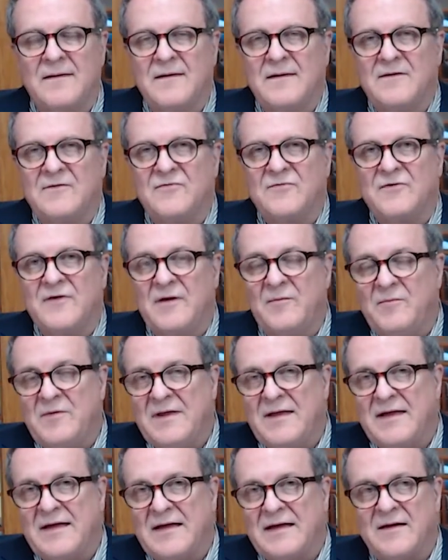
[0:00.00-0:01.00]

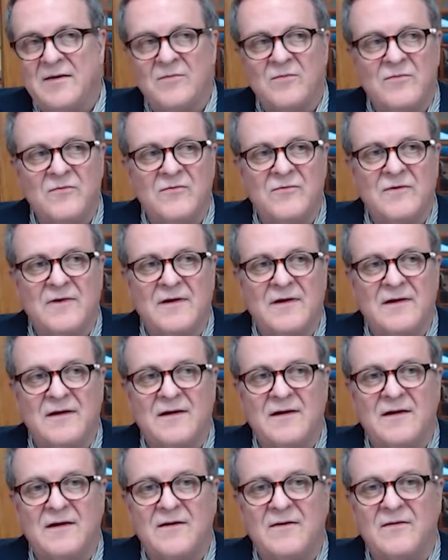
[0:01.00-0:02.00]
Sometimes
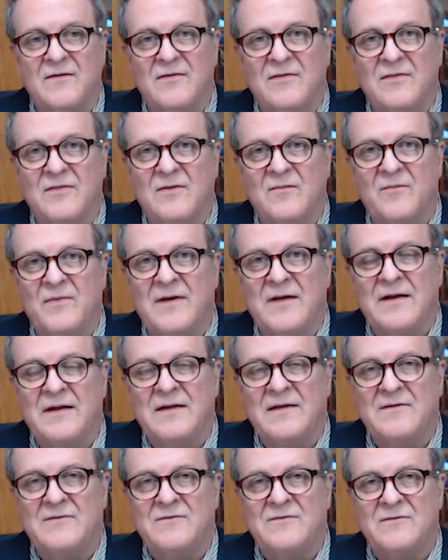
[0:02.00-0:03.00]
the
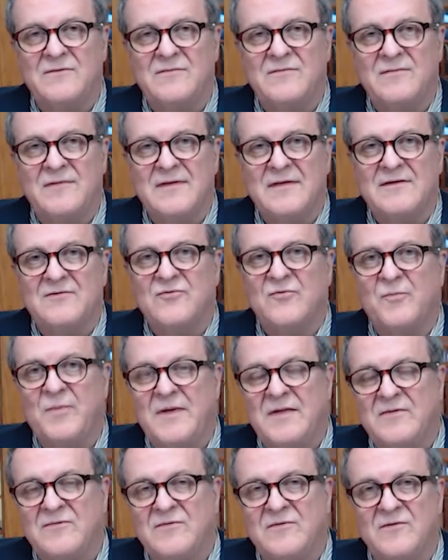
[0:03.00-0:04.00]
money's
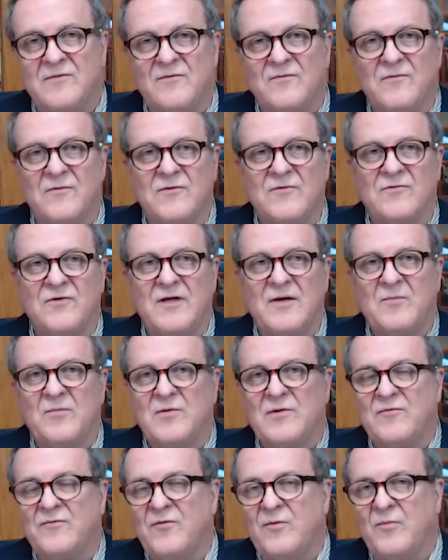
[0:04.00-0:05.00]
expensive. For example,
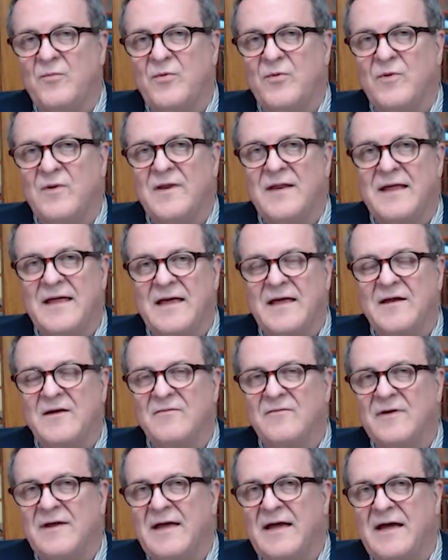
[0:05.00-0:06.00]
if you pull it out of
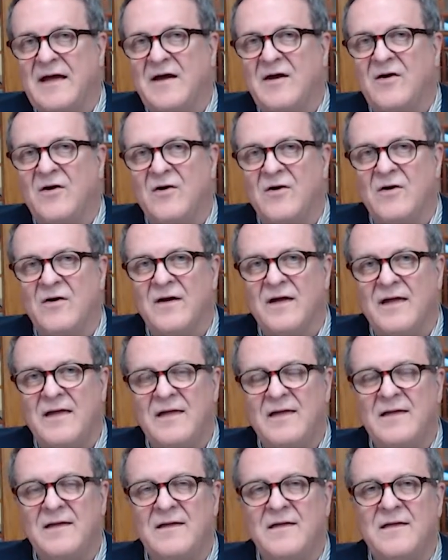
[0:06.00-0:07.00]
an
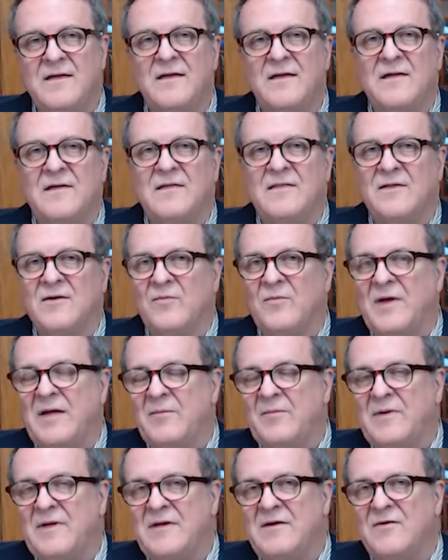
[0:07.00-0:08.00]
IRA, there may
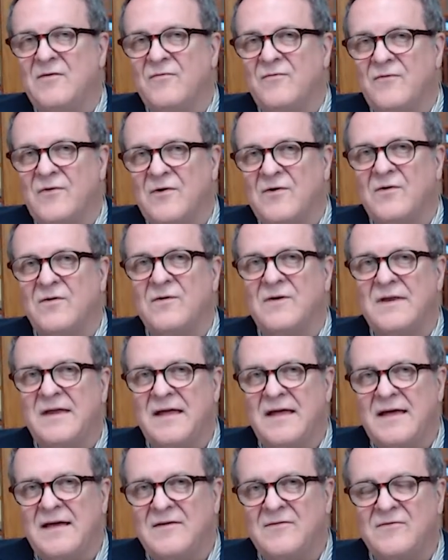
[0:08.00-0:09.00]
be deferred
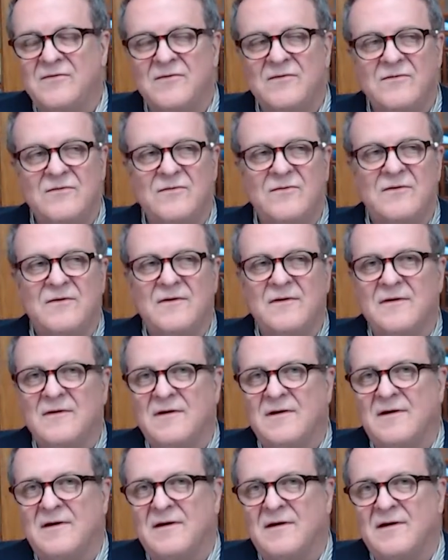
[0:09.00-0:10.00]
taxes.
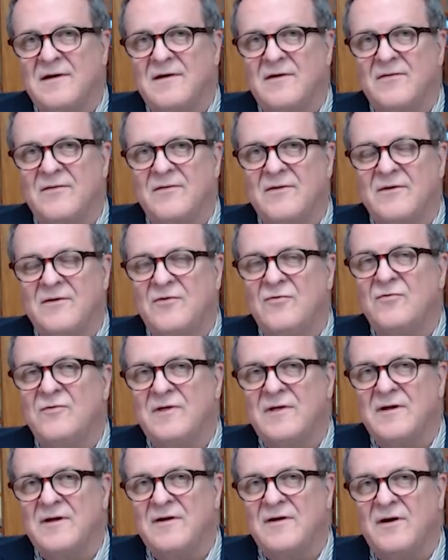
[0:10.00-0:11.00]

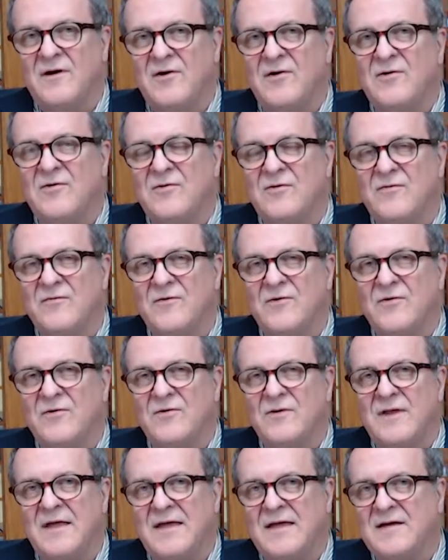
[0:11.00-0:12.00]
Usually are
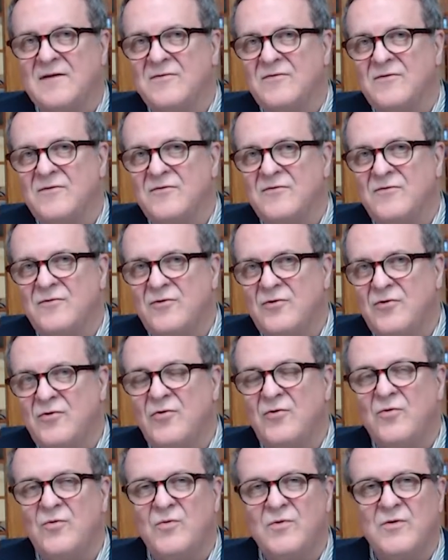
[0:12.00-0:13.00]
deferred taxes
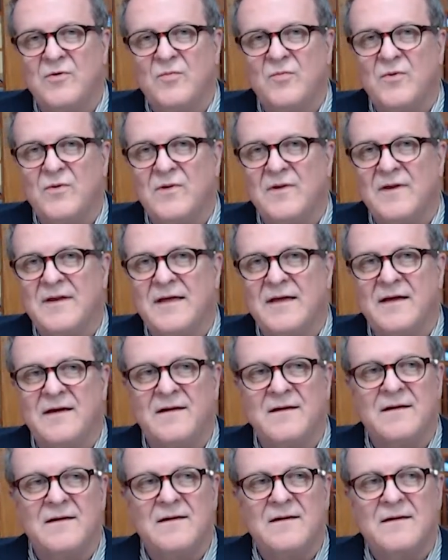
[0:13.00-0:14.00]
due when you pull it out.